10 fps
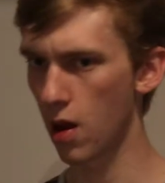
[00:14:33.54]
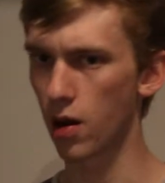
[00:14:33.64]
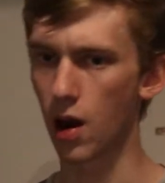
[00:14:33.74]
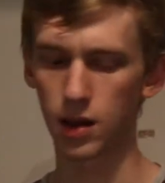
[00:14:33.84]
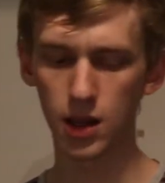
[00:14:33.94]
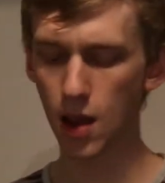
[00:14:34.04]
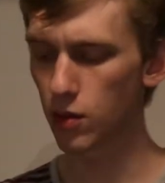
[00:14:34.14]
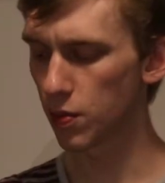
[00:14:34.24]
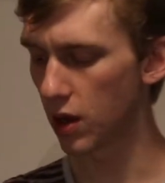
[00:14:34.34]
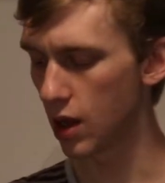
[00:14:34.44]
Alright,
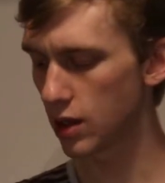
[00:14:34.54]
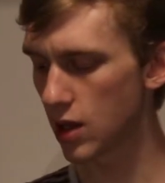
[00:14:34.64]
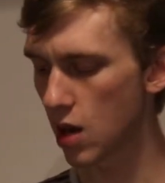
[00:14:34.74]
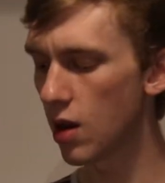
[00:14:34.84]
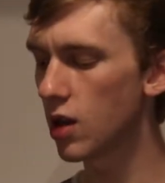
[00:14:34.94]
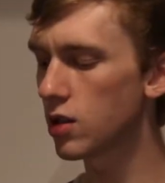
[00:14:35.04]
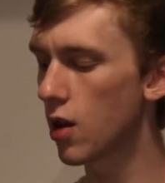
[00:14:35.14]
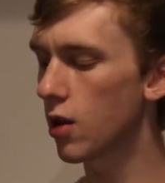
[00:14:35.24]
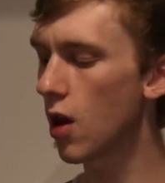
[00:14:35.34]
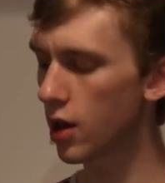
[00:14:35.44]
time to put 10 minutes on
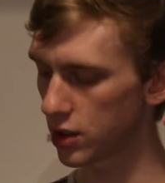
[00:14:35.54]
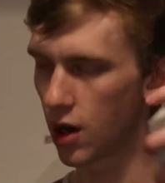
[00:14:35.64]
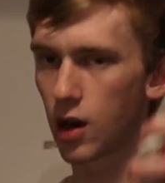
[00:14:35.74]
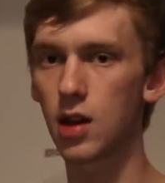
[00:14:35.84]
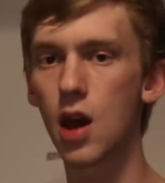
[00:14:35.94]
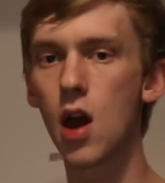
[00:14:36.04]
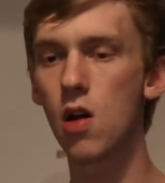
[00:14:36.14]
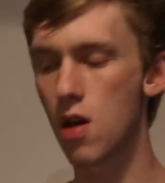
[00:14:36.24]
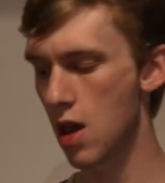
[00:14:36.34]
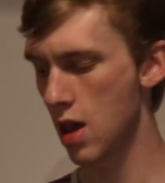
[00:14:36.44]
the clock starting
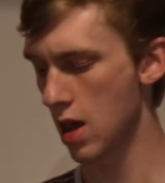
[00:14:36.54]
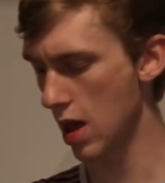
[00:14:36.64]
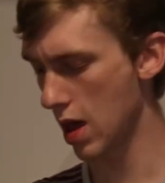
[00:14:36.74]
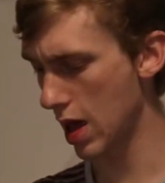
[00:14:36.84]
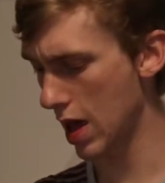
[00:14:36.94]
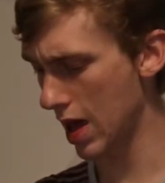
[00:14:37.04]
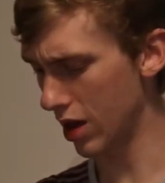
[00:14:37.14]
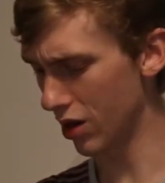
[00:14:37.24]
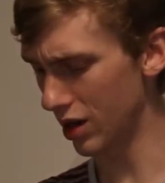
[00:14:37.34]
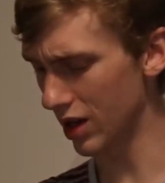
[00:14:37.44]
now.
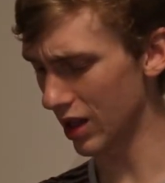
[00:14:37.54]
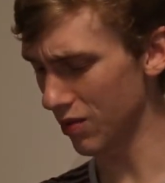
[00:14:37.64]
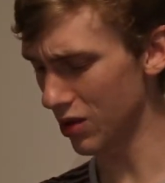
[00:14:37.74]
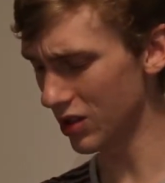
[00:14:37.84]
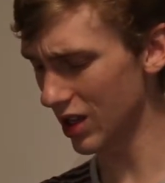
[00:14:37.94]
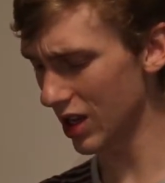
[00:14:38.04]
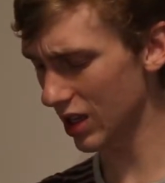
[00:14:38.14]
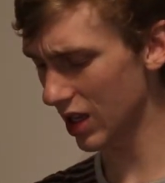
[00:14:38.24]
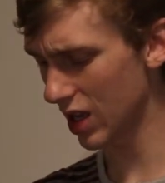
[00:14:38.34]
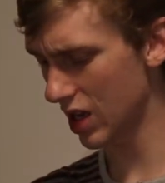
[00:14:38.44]
Hurry, get the music.